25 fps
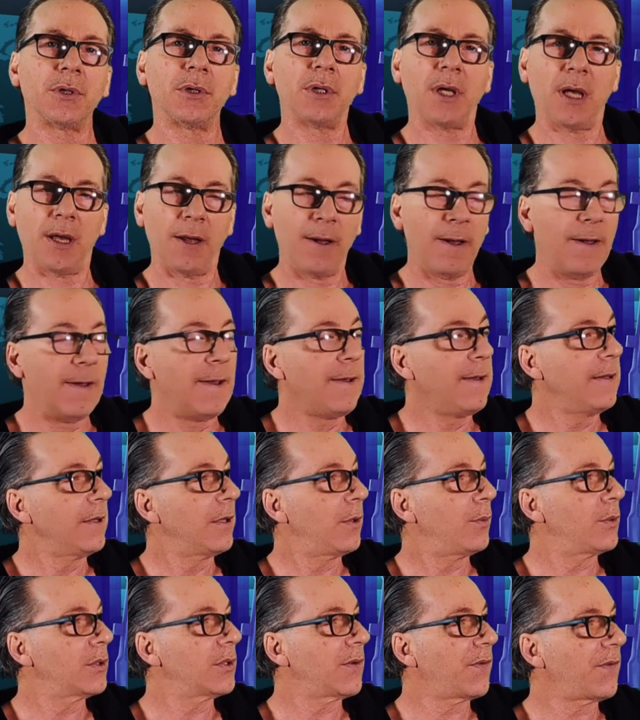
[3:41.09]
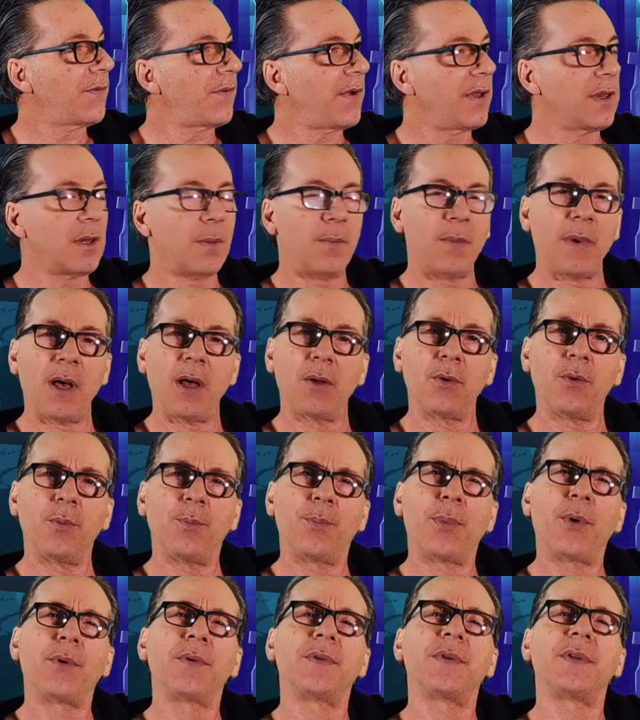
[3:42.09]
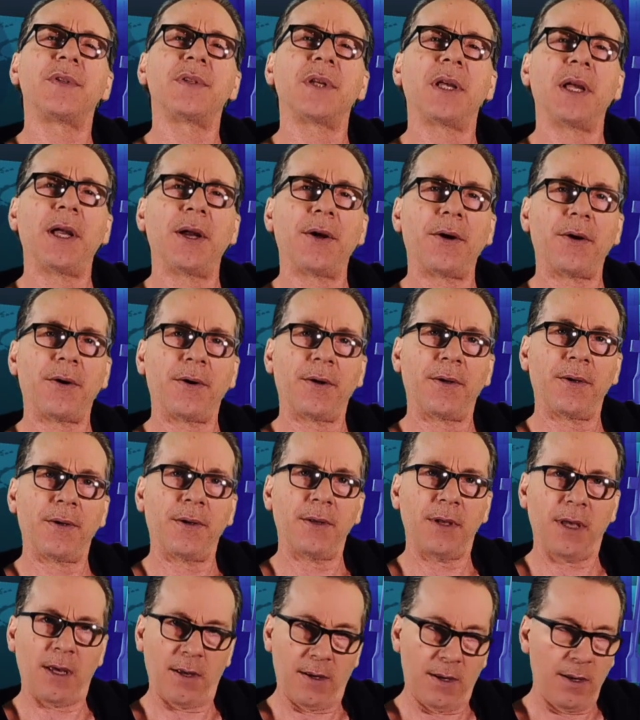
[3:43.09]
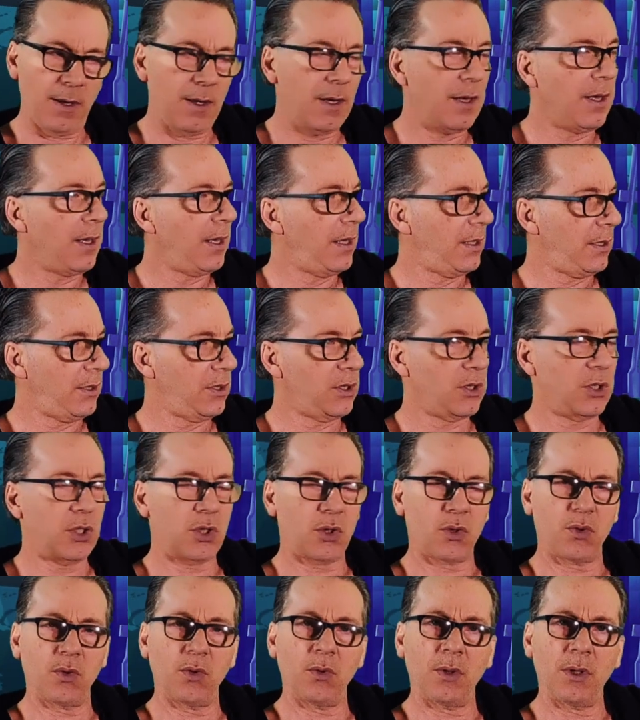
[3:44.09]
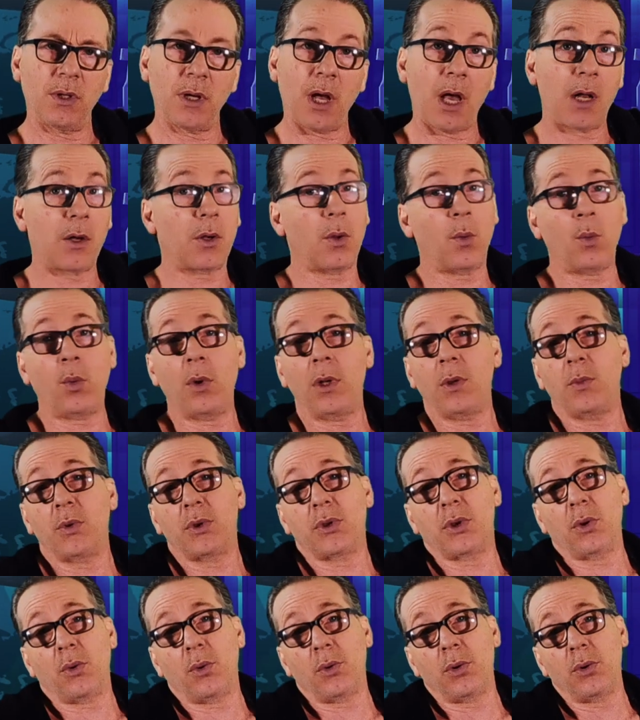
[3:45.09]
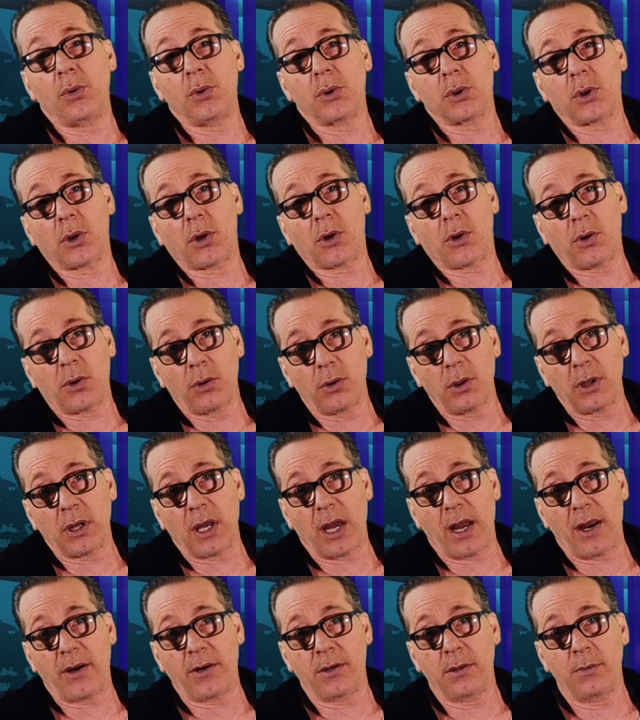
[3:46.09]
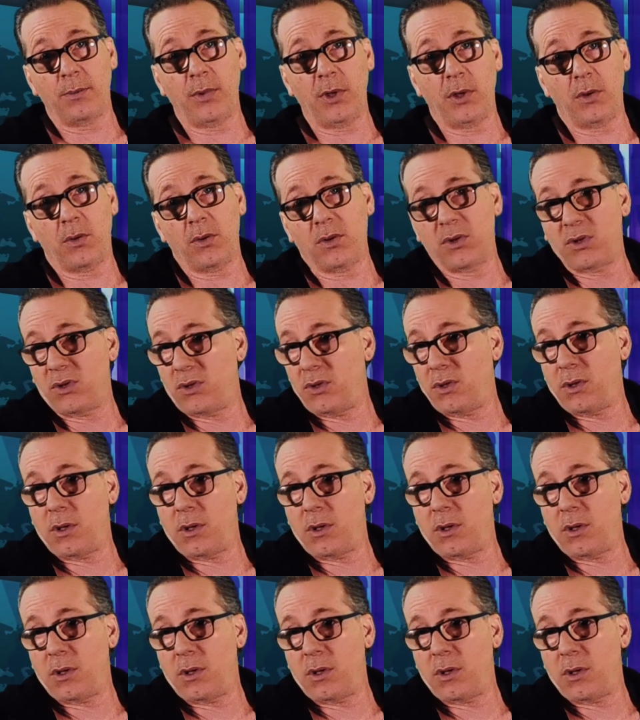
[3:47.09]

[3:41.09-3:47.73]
Yeah, there was a friend of mine who burnt his hair. Yeah, and this is true. I don't know what he was doing using a curling iron because,